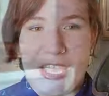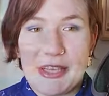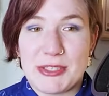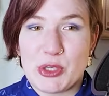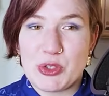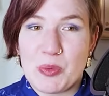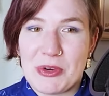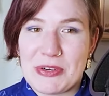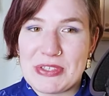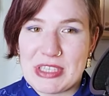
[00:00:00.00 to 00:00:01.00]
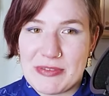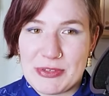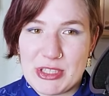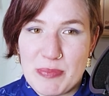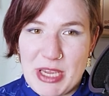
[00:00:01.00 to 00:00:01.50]
A social worker
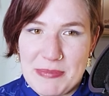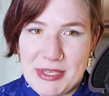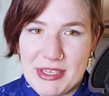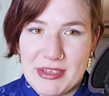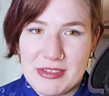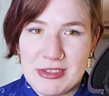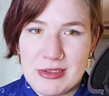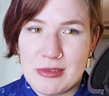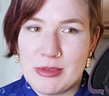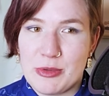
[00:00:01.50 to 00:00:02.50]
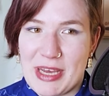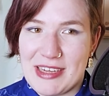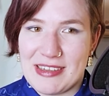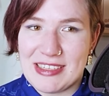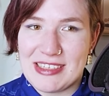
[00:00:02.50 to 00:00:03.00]
delivers the baby, Lulu
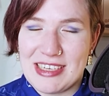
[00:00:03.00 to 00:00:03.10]
Bell.